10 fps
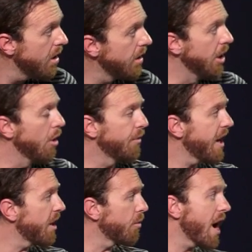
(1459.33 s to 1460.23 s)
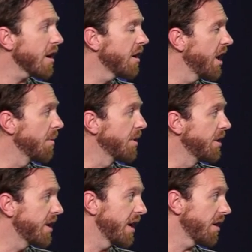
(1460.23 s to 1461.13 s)
You know, if you're at a rock club and
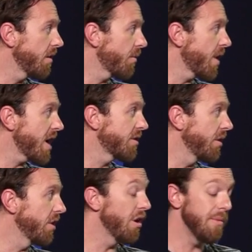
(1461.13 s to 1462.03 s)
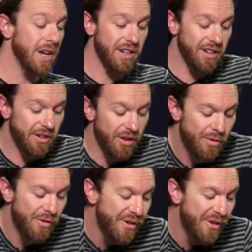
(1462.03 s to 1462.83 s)
you take a, a rock solo, I'm not going to go.